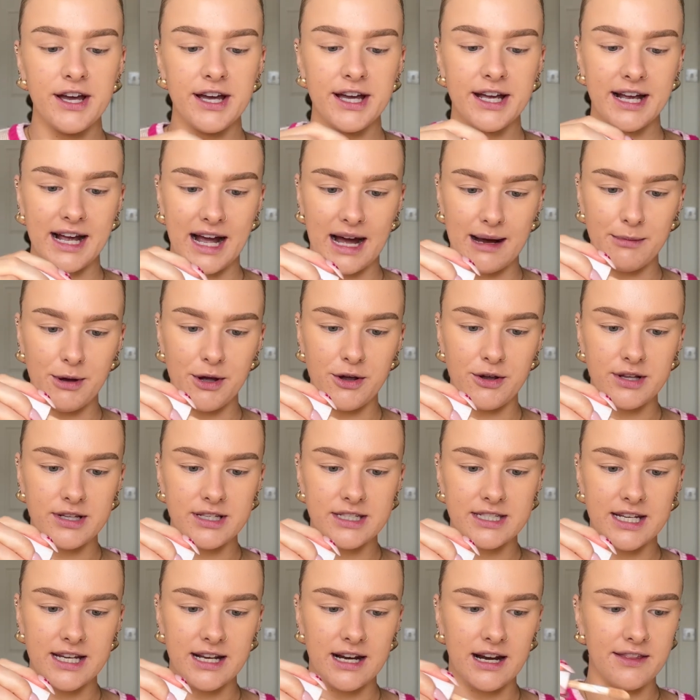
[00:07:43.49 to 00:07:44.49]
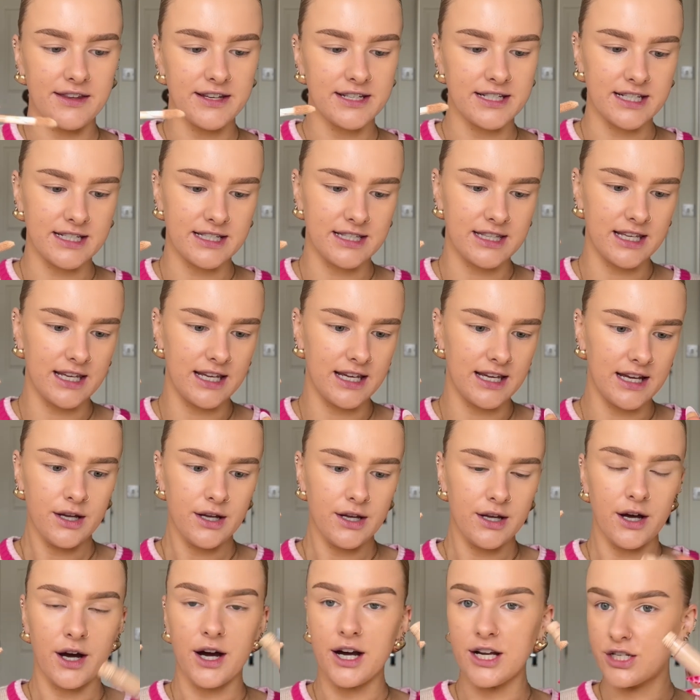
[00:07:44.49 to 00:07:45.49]
camo concealer. This is the
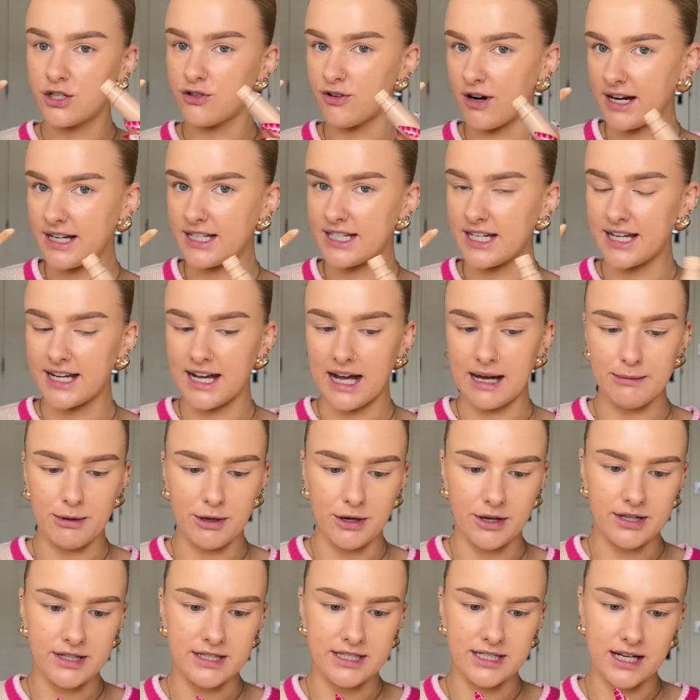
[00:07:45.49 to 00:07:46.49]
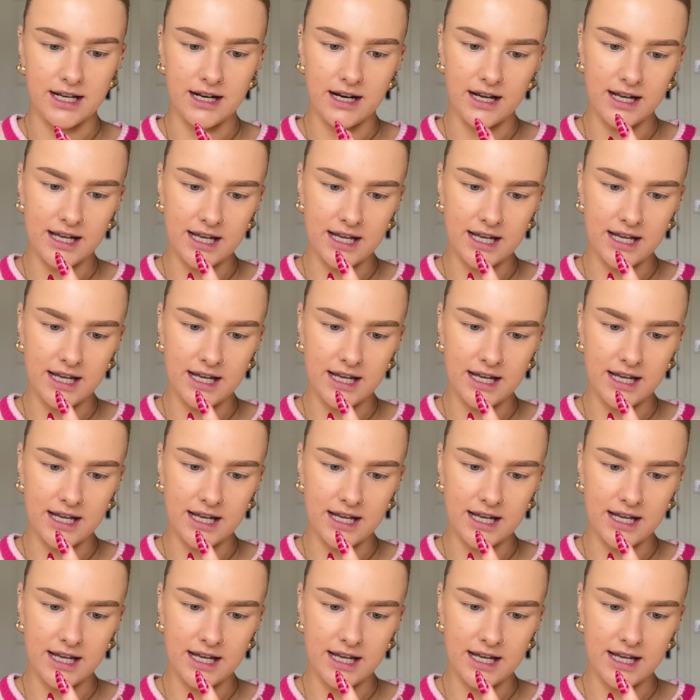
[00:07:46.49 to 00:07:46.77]
hydrating camo concealer